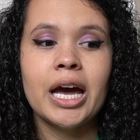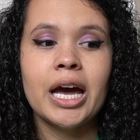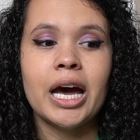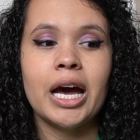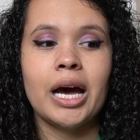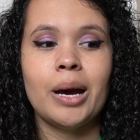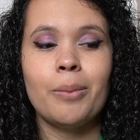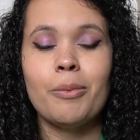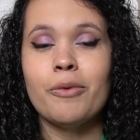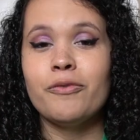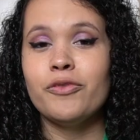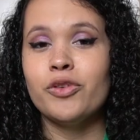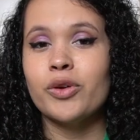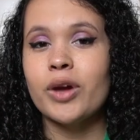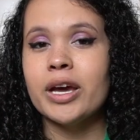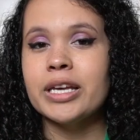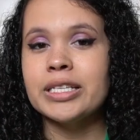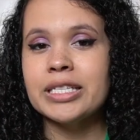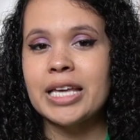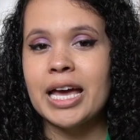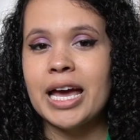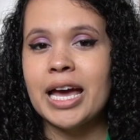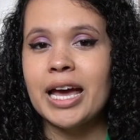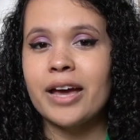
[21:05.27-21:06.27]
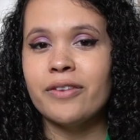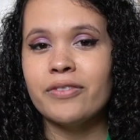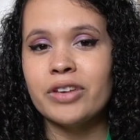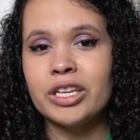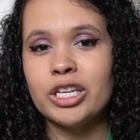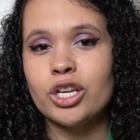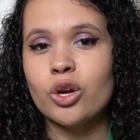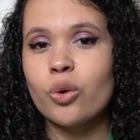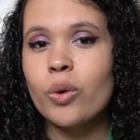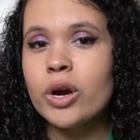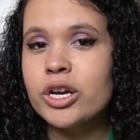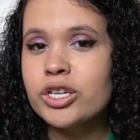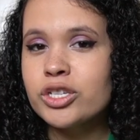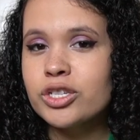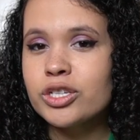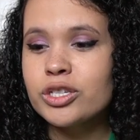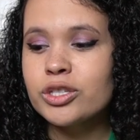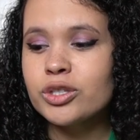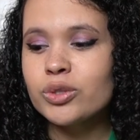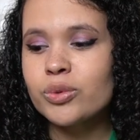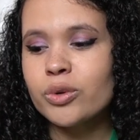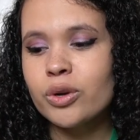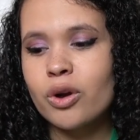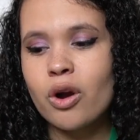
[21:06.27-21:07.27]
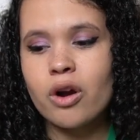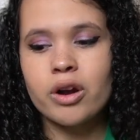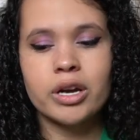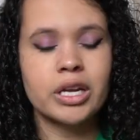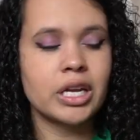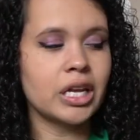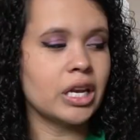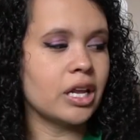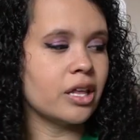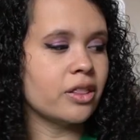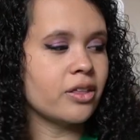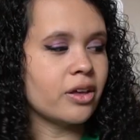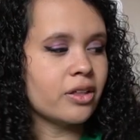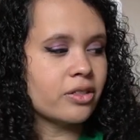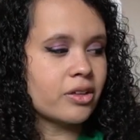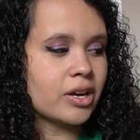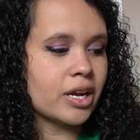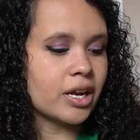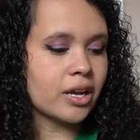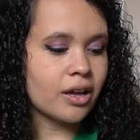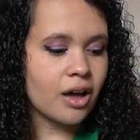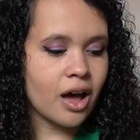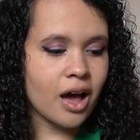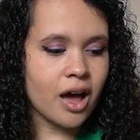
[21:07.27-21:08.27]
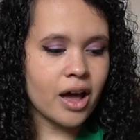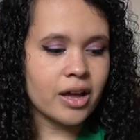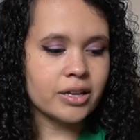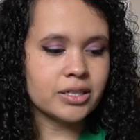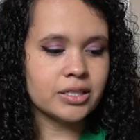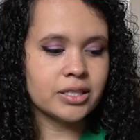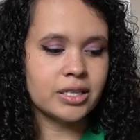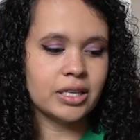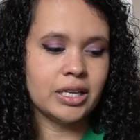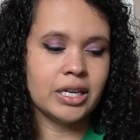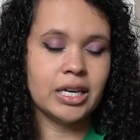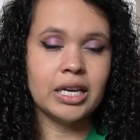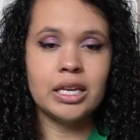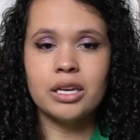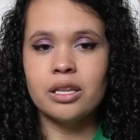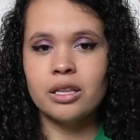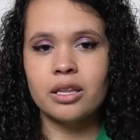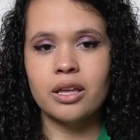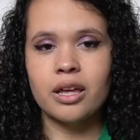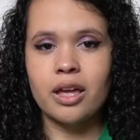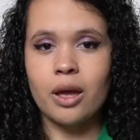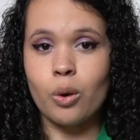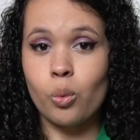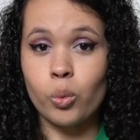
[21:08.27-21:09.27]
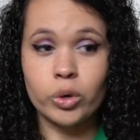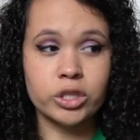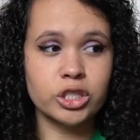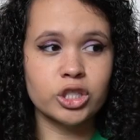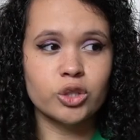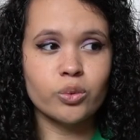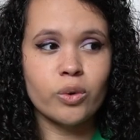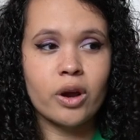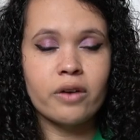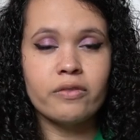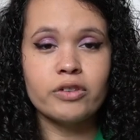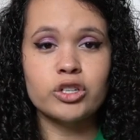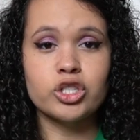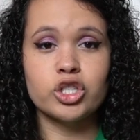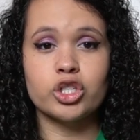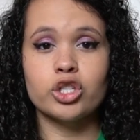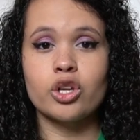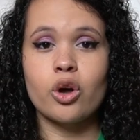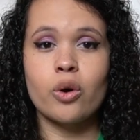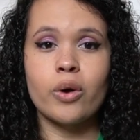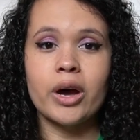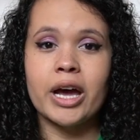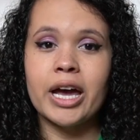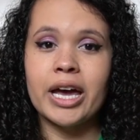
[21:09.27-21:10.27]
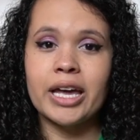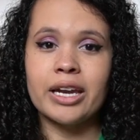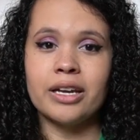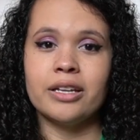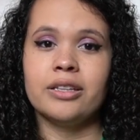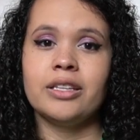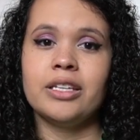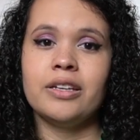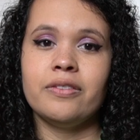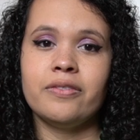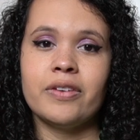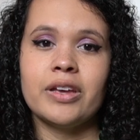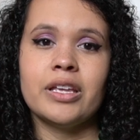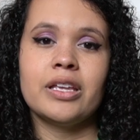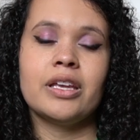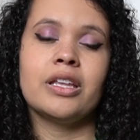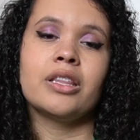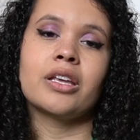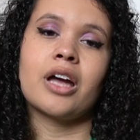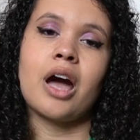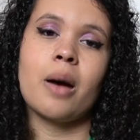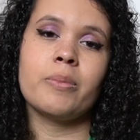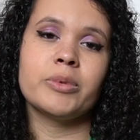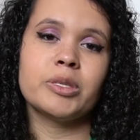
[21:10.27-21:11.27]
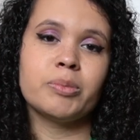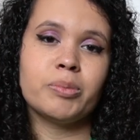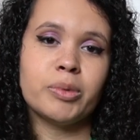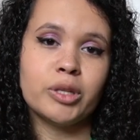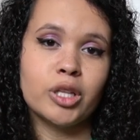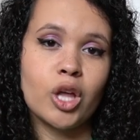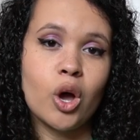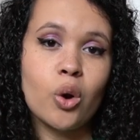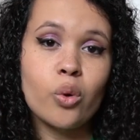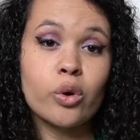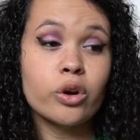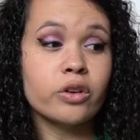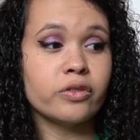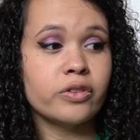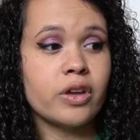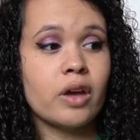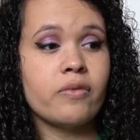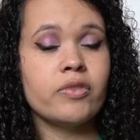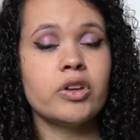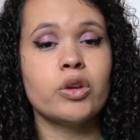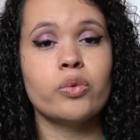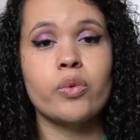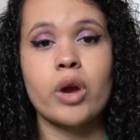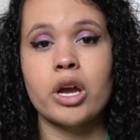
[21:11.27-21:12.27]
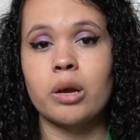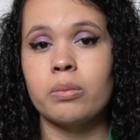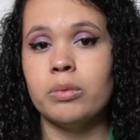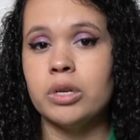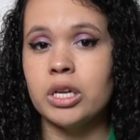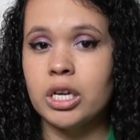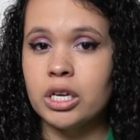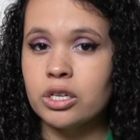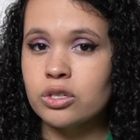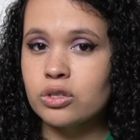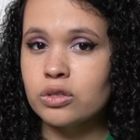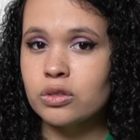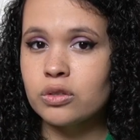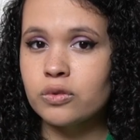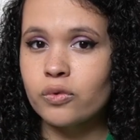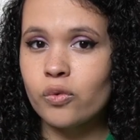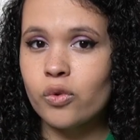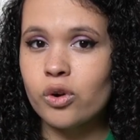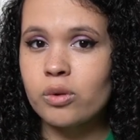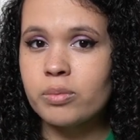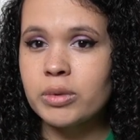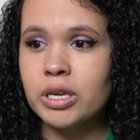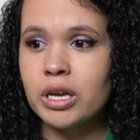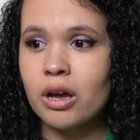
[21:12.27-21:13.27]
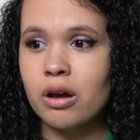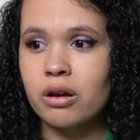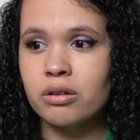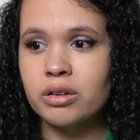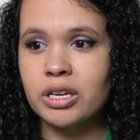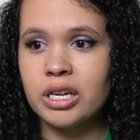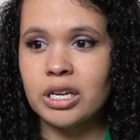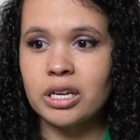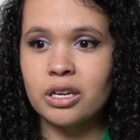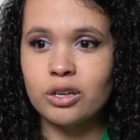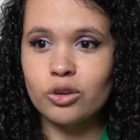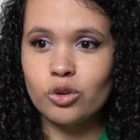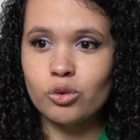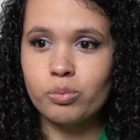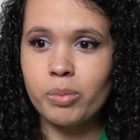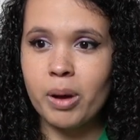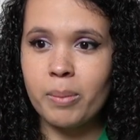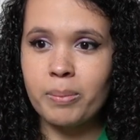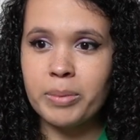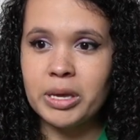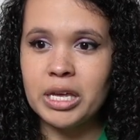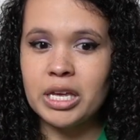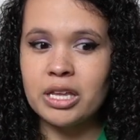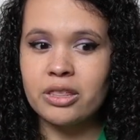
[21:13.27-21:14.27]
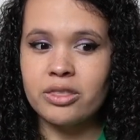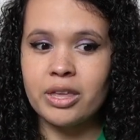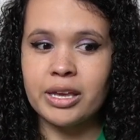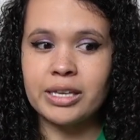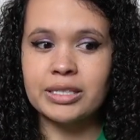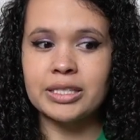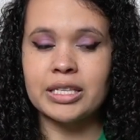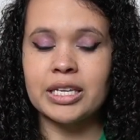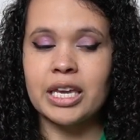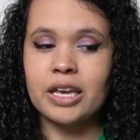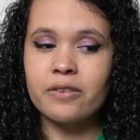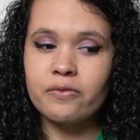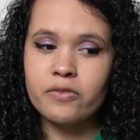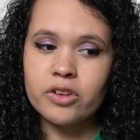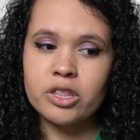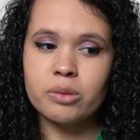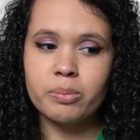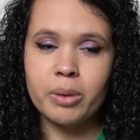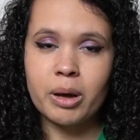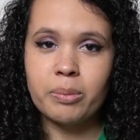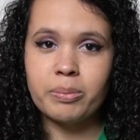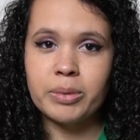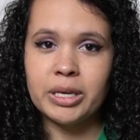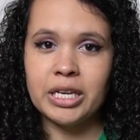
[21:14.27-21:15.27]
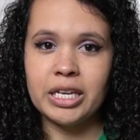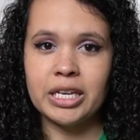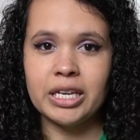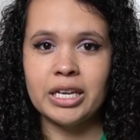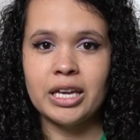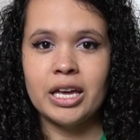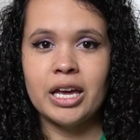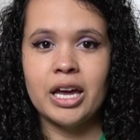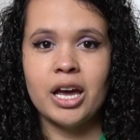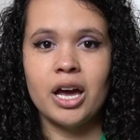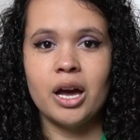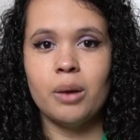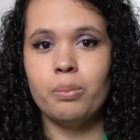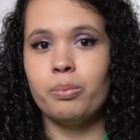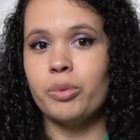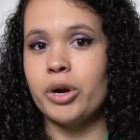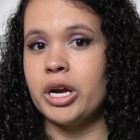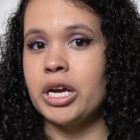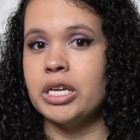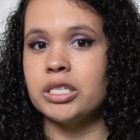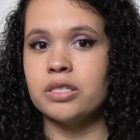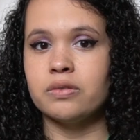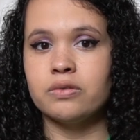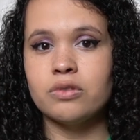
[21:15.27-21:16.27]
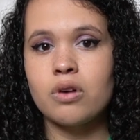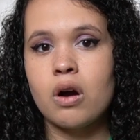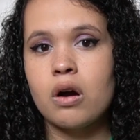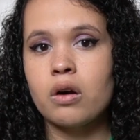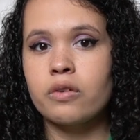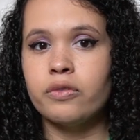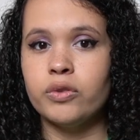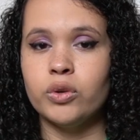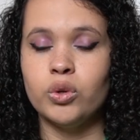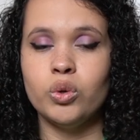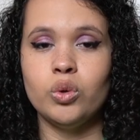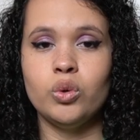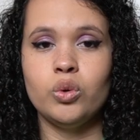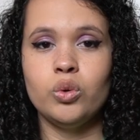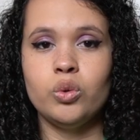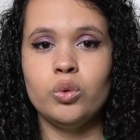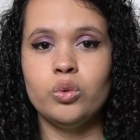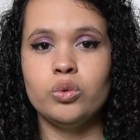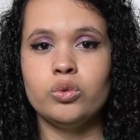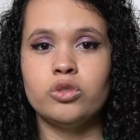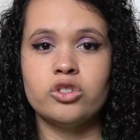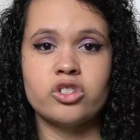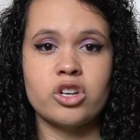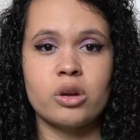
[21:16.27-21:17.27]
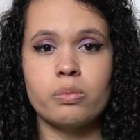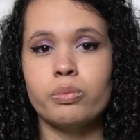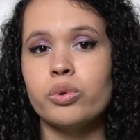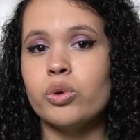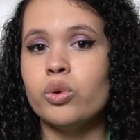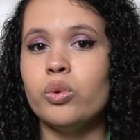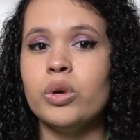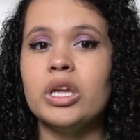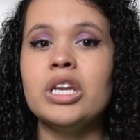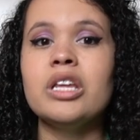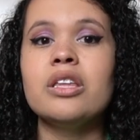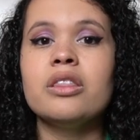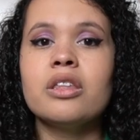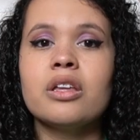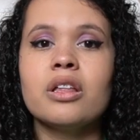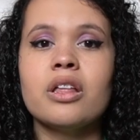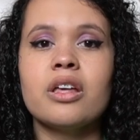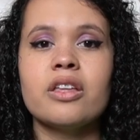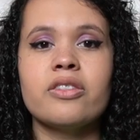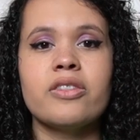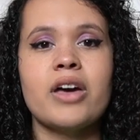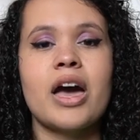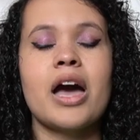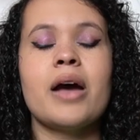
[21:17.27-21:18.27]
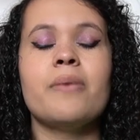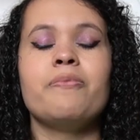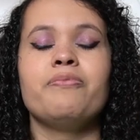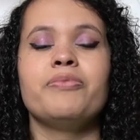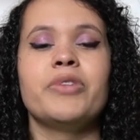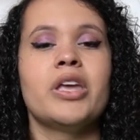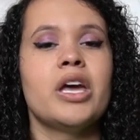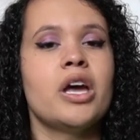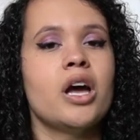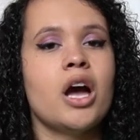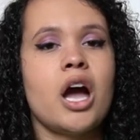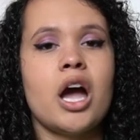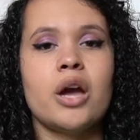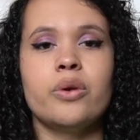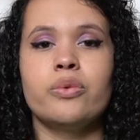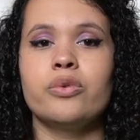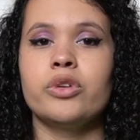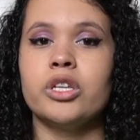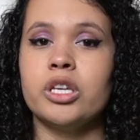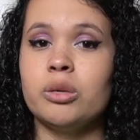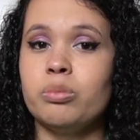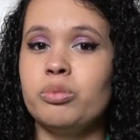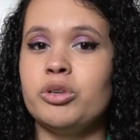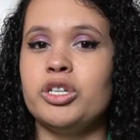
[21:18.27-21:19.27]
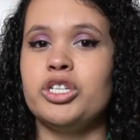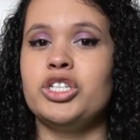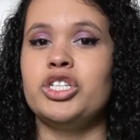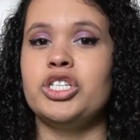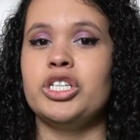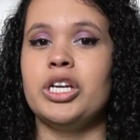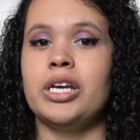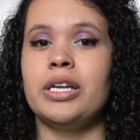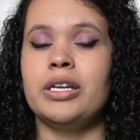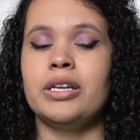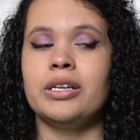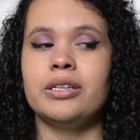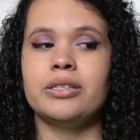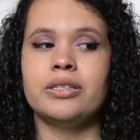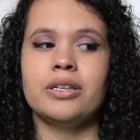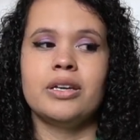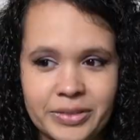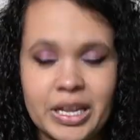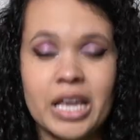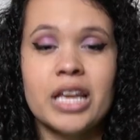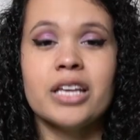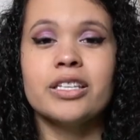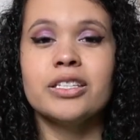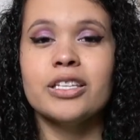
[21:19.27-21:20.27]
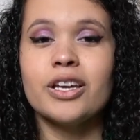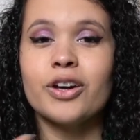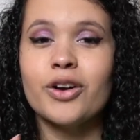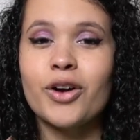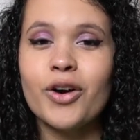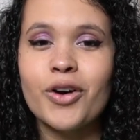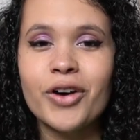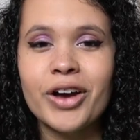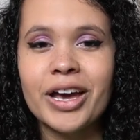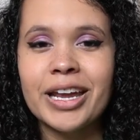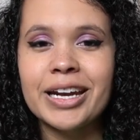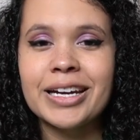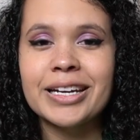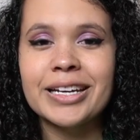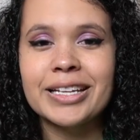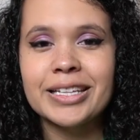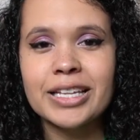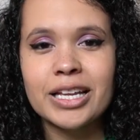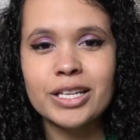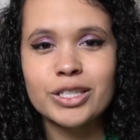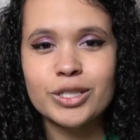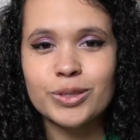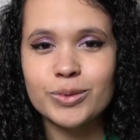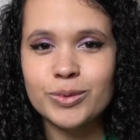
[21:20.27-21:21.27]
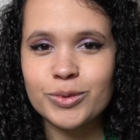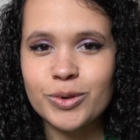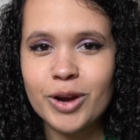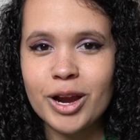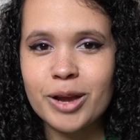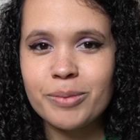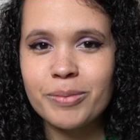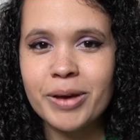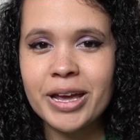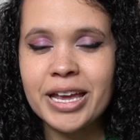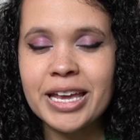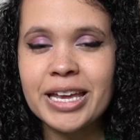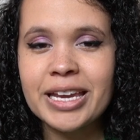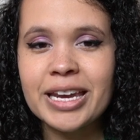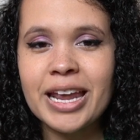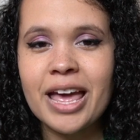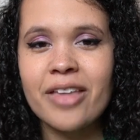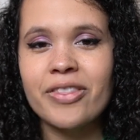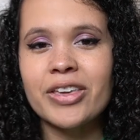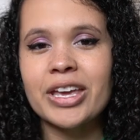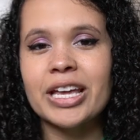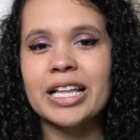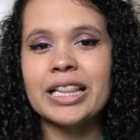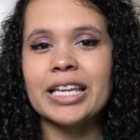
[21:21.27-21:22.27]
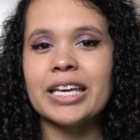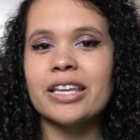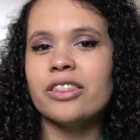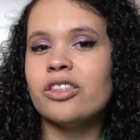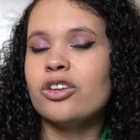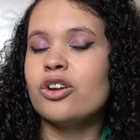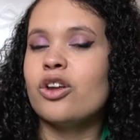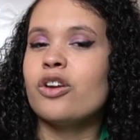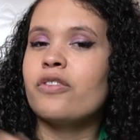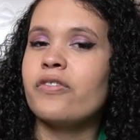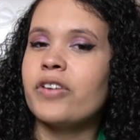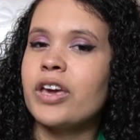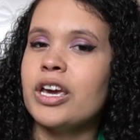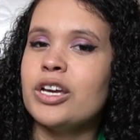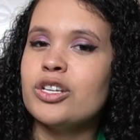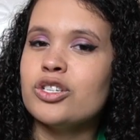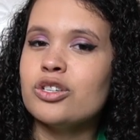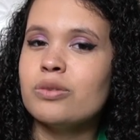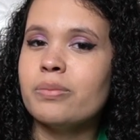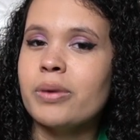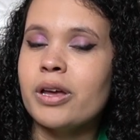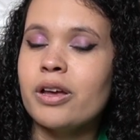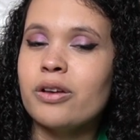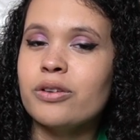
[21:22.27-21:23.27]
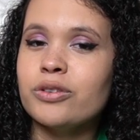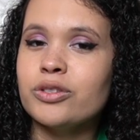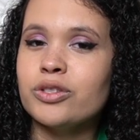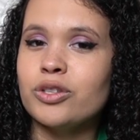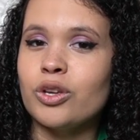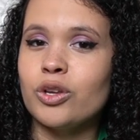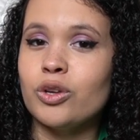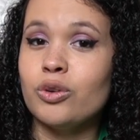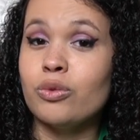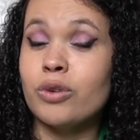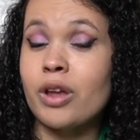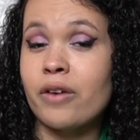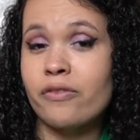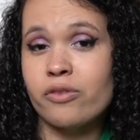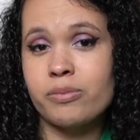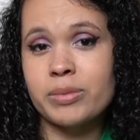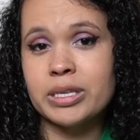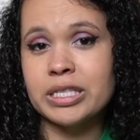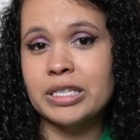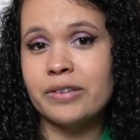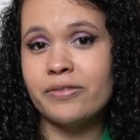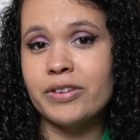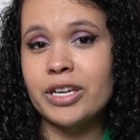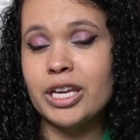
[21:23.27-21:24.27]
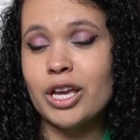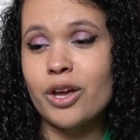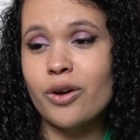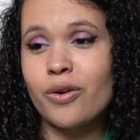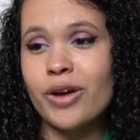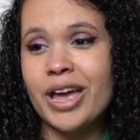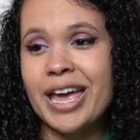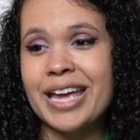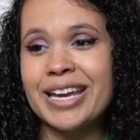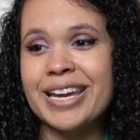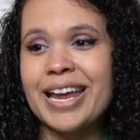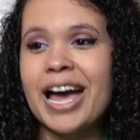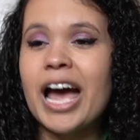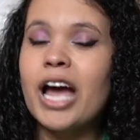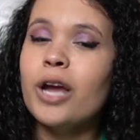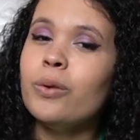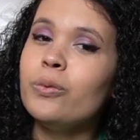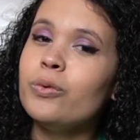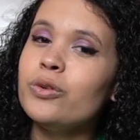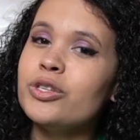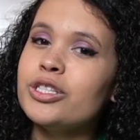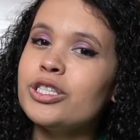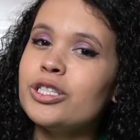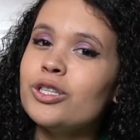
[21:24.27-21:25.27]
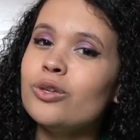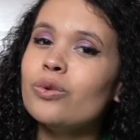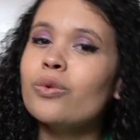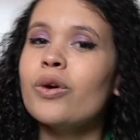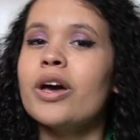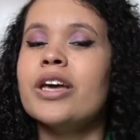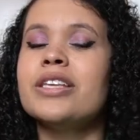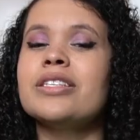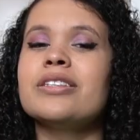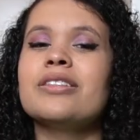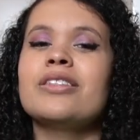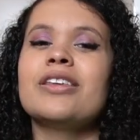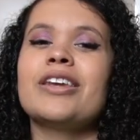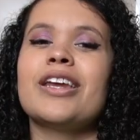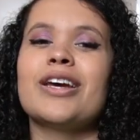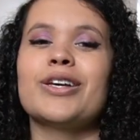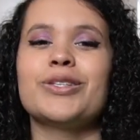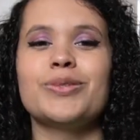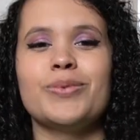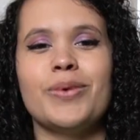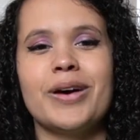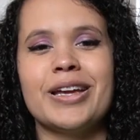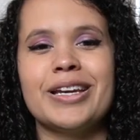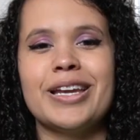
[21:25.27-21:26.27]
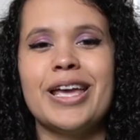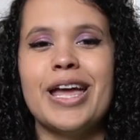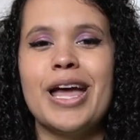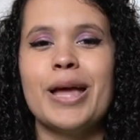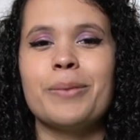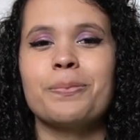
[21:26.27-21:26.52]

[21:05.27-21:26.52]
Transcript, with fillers: Um, if you guys have any questions regarding anything that I got, any of that whatsoever, just go ahead and leave it in the comments below, or if you have any recommendations for me on getting a new puppy, things to get for the puppy, brands of dog food, shampoo, anything like that, I'd really appreciate it. So yeah, go ahead and hit that subscribe button and then click the notification bell so you never miss a video, and I will see you guys in the next one.